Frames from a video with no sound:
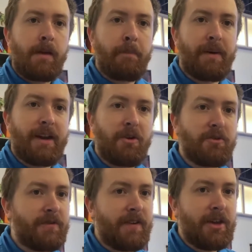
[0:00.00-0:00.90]
But in
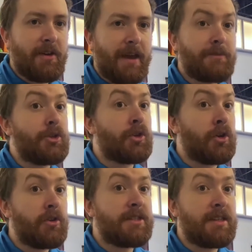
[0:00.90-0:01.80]
older video games, you
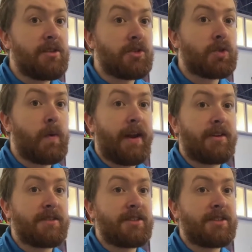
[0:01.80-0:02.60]
could see those squares.